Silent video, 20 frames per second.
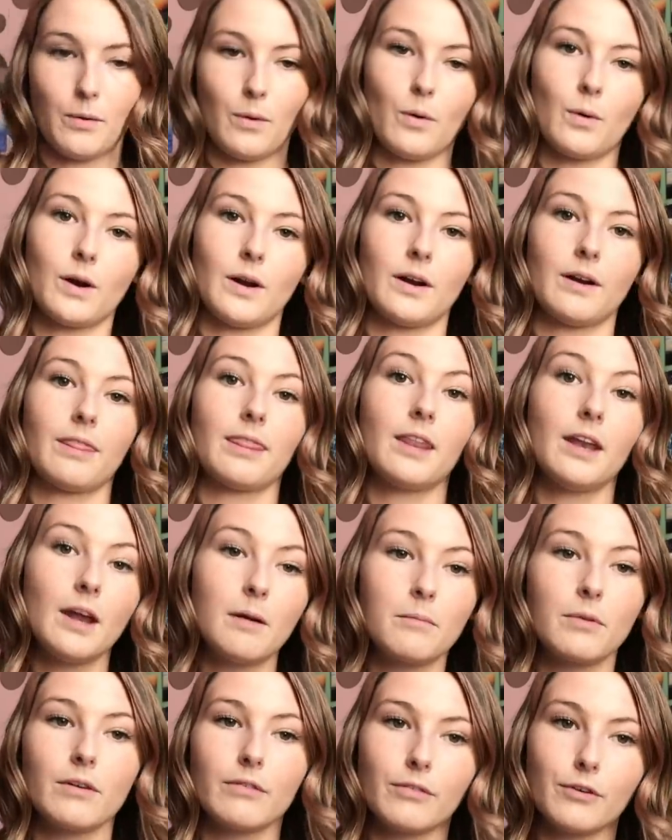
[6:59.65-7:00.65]
or the
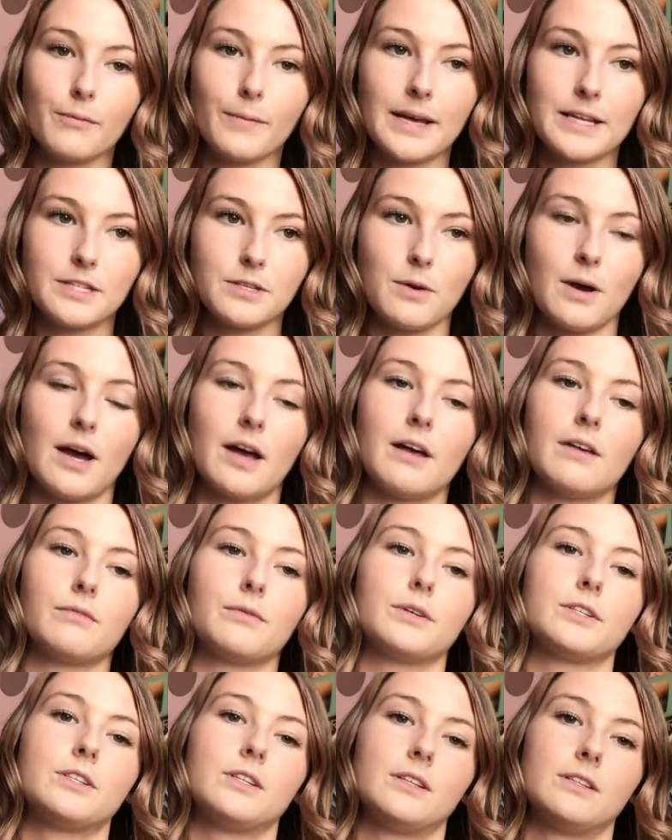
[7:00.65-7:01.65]
number of roommates you have,
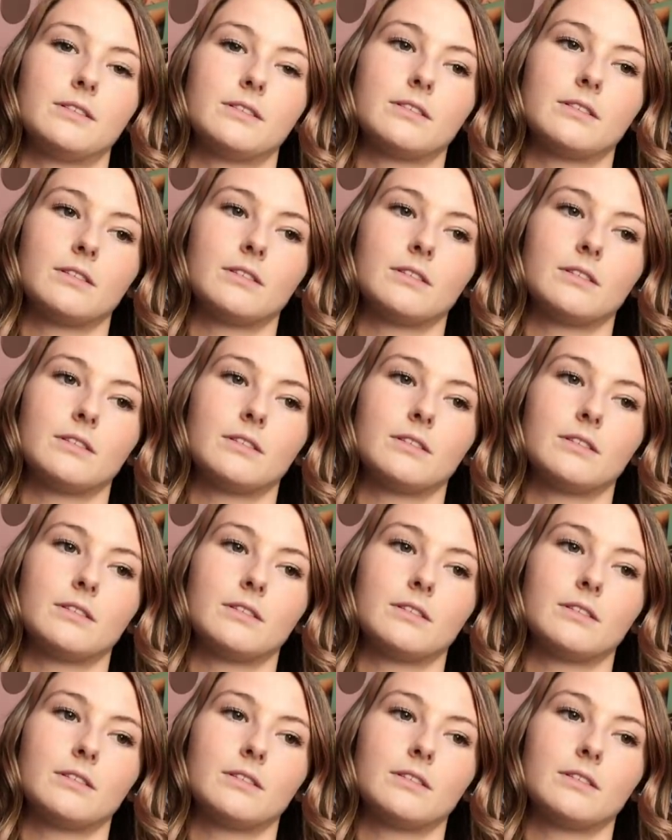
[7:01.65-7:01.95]
which is